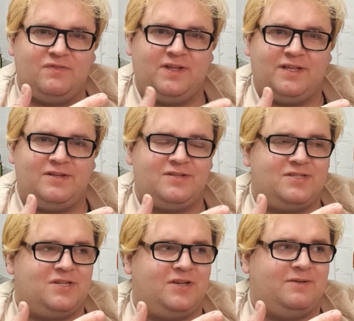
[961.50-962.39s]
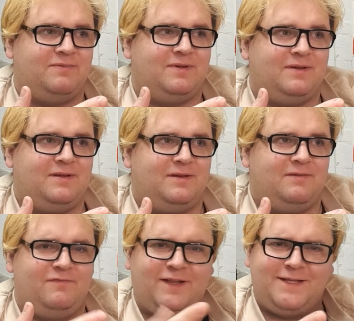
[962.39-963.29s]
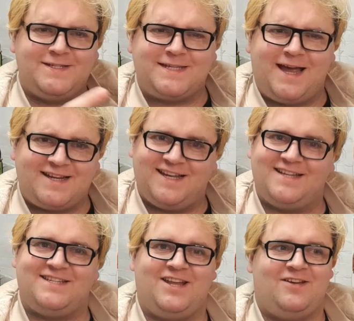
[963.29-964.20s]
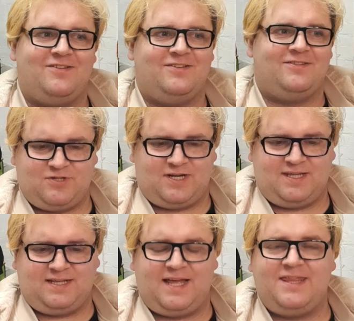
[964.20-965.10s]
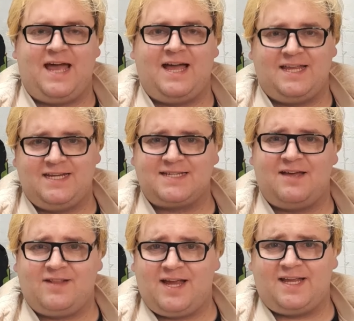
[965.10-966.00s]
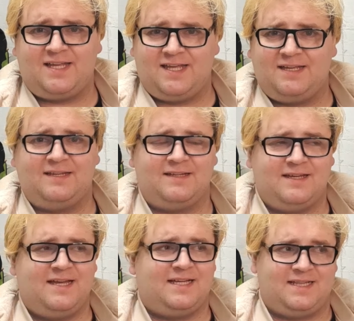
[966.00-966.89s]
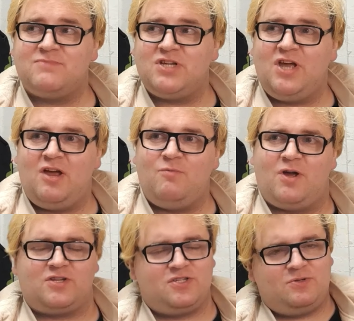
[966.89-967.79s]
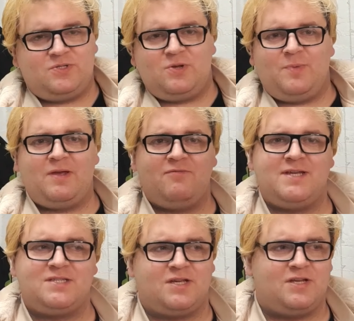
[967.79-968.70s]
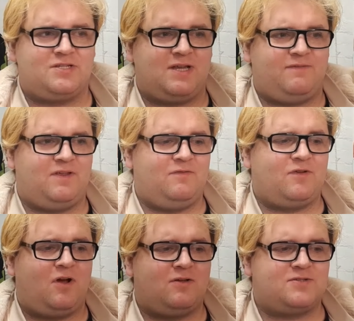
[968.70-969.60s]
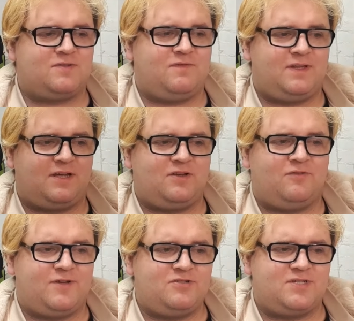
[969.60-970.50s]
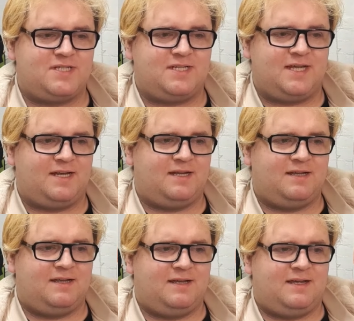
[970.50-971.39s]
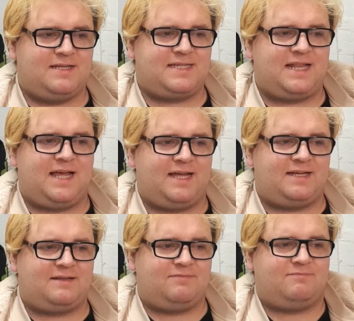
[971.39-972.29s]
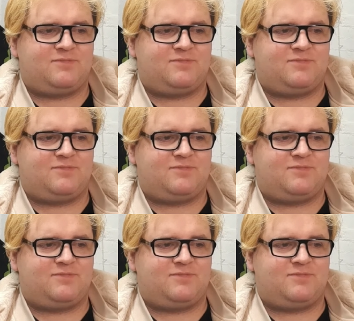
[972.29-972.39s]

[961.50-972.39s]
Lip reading: your villains, your villain sidekicks. You know, you're trying to think like the hyenas out of Lion King. Do your homework. Just do a bit of research. If you've got something that you're interested in, say like,